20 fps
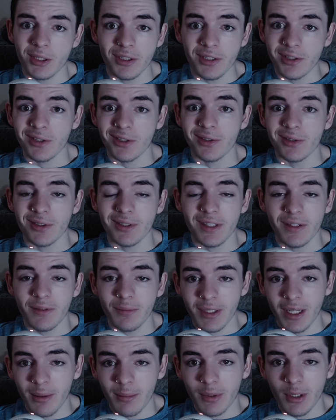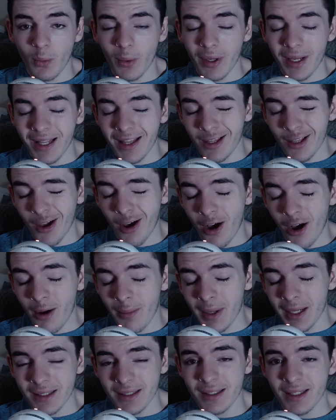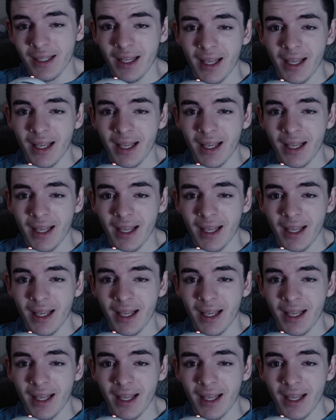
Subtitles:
concerns, leave them down below in the comments.